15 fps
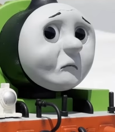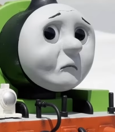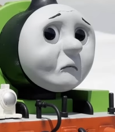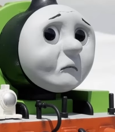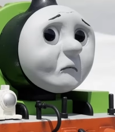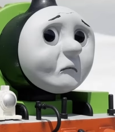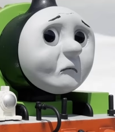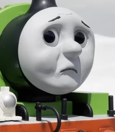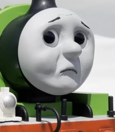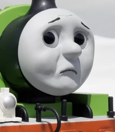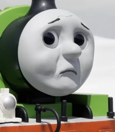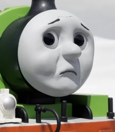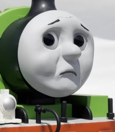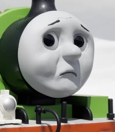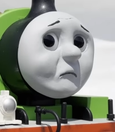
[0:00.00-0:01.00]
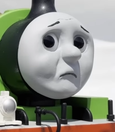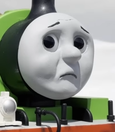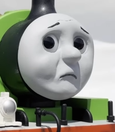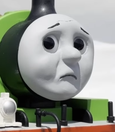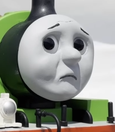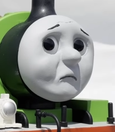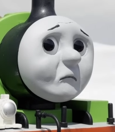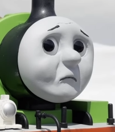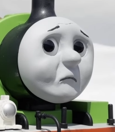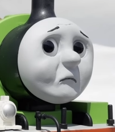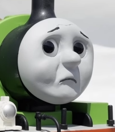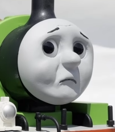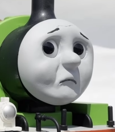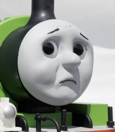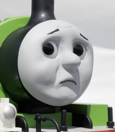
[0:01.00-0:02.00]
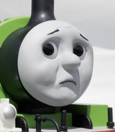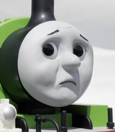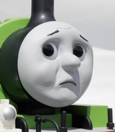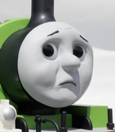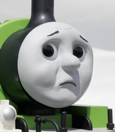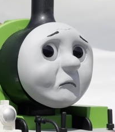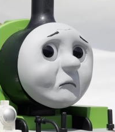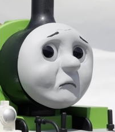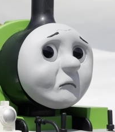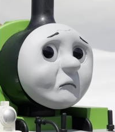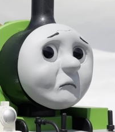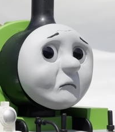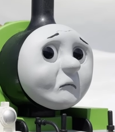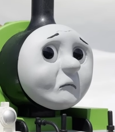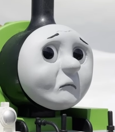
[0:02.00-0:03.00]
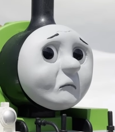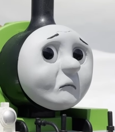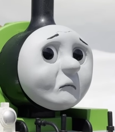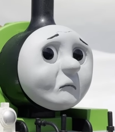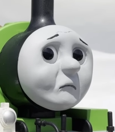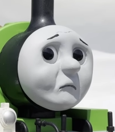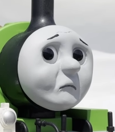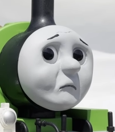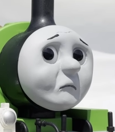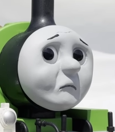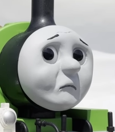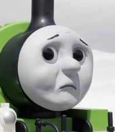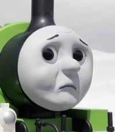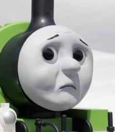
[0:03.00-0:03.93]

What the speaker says: Nothing is said.